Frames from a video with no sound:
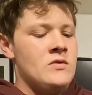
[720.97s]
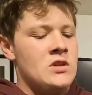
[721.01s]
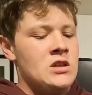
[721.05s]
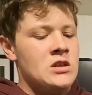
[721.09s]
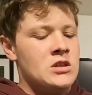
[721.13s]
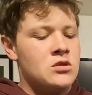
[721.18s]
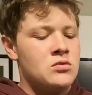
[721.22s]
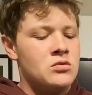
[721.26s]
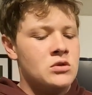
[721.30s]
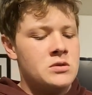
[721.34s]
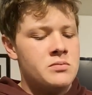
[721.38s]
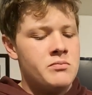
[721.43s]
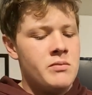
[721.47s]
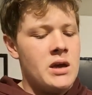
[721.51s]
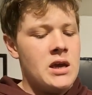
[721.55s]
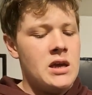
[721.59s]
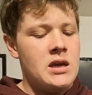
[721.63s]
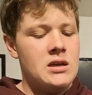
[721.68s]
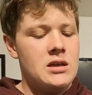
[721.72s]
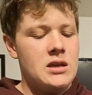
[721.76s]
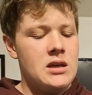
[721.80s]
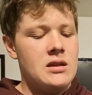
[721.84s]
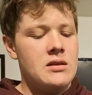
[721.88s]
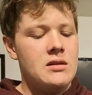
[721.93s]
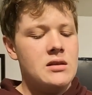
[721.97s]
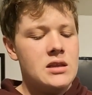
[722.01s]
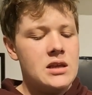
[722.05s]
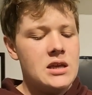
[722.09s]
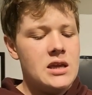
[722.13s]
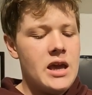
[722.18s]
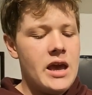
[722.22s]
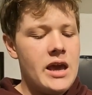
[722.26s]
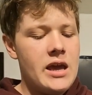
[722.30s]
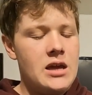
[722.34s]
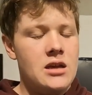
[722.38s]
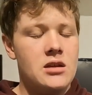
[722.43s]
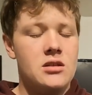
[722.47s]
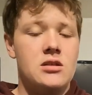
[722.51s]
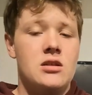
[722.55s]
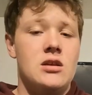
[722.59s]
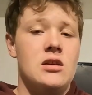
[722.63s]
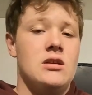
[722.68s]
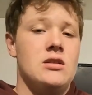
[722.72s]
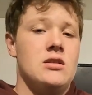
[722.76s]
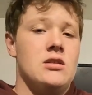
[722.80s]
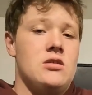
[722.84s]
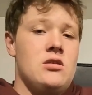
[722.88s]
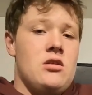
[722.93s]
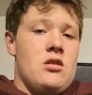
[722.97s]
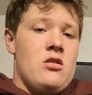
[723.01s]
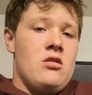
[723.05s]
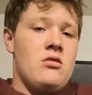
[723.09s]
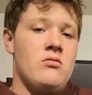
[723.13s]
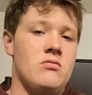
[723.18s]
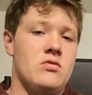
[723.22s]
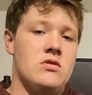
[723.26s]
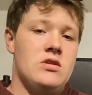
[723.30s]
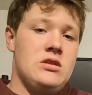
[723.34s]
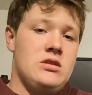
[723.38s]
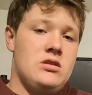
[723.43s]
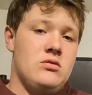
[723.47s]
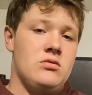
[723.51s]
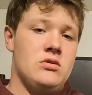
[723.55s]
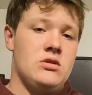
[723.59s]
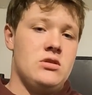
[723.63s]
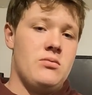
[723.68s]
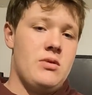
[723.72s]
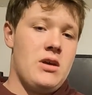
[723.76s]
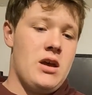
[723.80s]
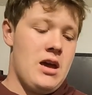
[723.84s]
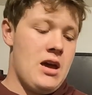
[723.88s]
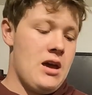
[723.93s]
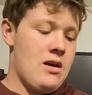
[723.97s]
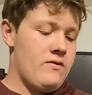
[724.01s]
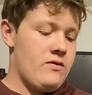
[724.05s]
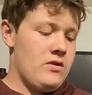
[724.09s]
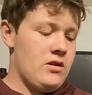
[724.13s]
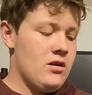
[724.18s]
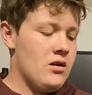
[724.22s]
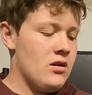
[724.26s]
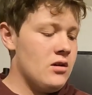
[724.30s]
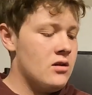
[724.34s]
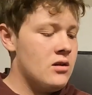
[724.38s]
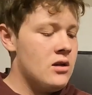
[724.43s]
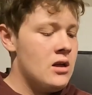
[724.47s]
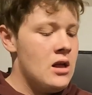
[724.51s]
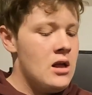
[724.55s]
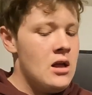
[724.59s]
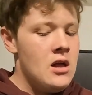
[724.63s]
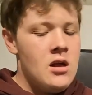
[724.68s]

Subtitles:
This was made in the 80s as a home. This one's a bit heavier.